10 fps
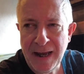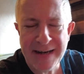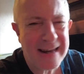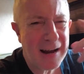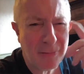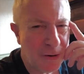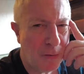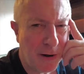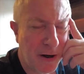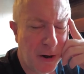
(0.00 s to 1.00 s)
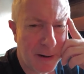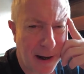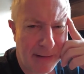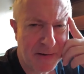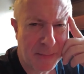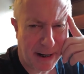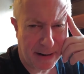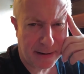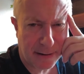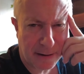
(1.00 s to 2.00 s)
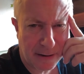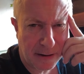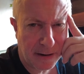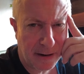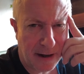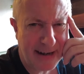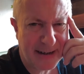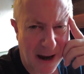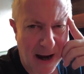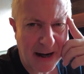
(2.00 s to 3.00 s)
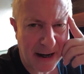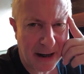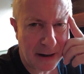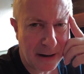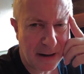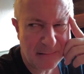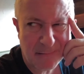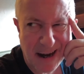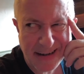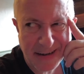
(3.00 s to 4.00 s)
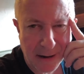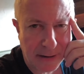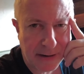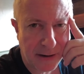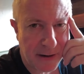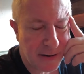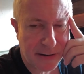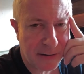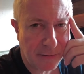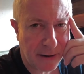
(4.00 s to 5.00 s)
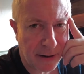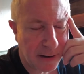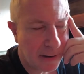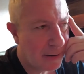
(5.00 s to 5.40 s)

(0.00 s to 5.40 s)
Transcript: It's how short a human lifespan is. It's tiny. 80, 90 years, it's nothing.